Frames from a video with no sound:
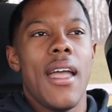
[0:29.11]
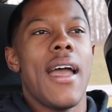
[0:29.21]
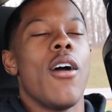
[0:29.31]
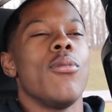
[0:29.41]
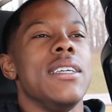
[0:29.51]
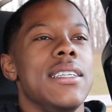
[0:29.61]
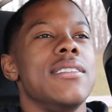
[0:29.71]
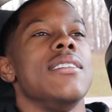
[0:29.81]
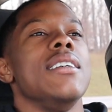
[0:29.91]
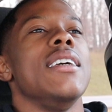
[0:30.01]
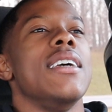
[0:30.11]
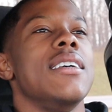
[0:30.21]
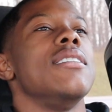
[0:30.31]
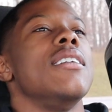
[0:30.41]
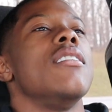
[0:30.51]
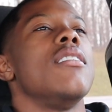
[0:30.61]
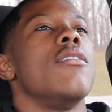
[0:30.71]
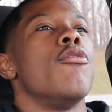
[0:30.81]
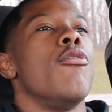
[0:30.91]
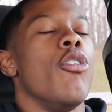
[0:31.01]
How easily is it
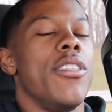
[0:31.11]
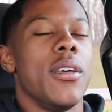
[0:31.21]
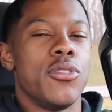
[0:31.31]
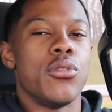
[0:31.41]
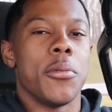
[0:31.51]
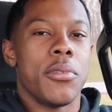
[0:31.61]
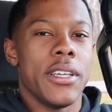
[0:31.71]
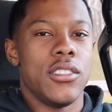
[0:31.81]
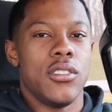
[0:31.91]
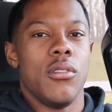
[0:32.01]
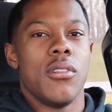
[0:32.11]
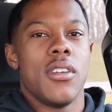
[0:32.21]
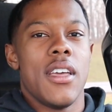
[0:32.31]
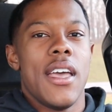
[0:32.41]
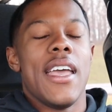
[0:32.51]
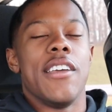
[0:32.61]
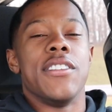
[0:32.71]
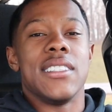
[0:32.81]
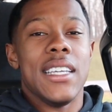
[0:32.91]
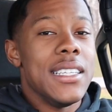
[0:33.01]
for them to replace you.
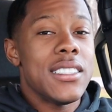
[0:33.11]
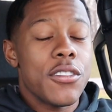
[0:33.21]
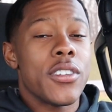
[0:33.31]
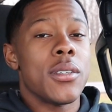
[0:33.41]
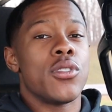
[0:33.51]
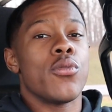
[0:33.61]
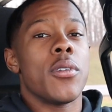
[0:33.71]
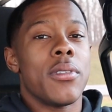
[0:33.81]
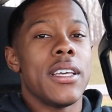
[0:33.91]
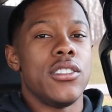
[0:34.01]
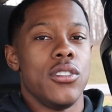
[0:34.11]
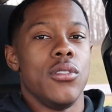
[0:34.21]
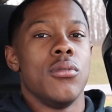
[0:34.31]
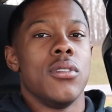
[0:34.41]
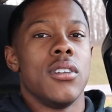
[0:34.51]
If it's easy for them to replace you,